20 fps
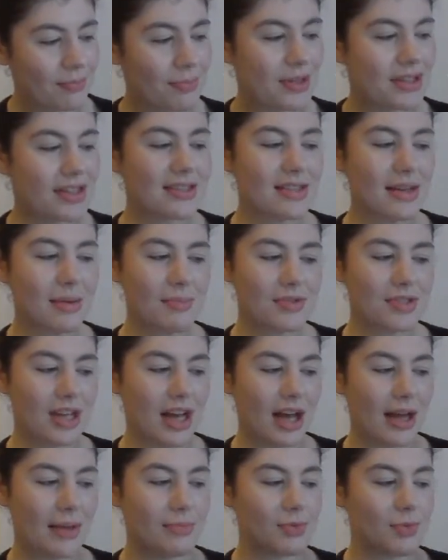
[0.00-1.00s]
but
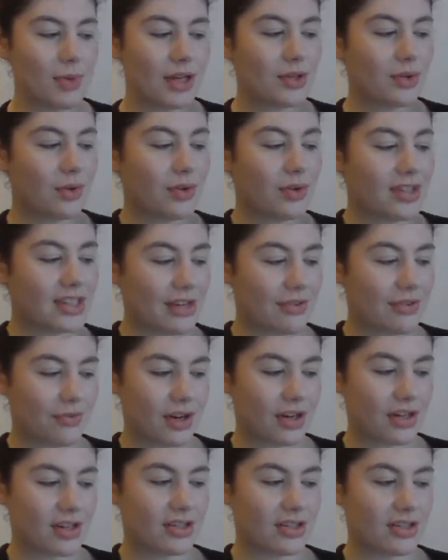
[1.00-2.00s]
sometimes when you're
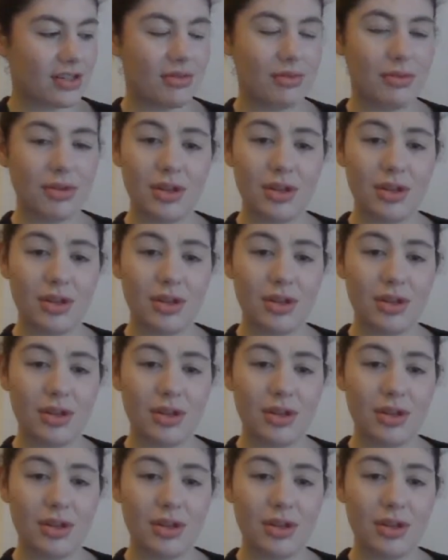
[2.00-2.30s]
different,